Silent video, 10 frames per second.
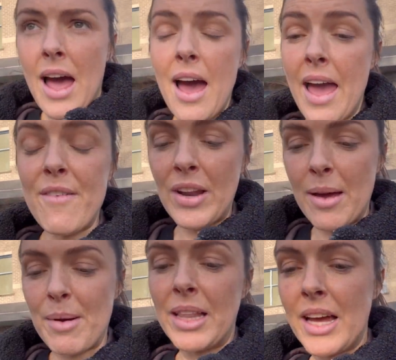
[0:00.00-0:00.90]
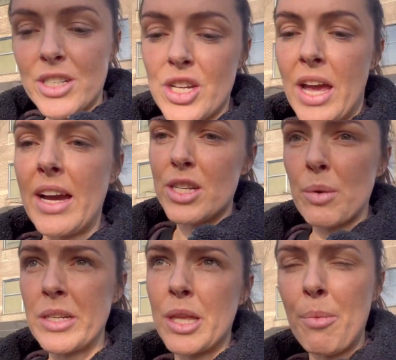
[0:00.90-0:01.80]
I haven't had my lunch yet. I just
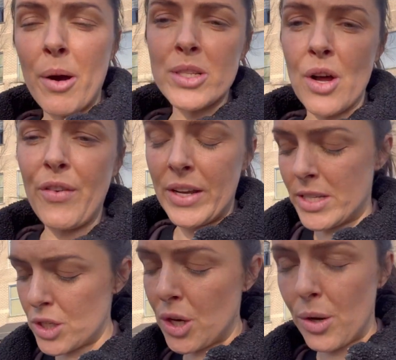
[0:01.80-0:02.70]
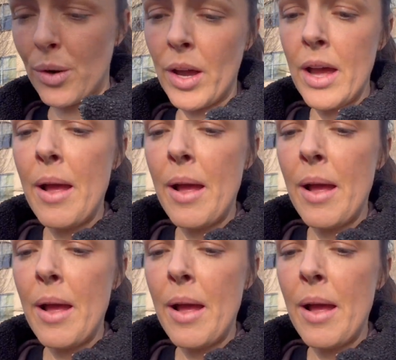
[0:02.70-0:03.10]
went to the post office to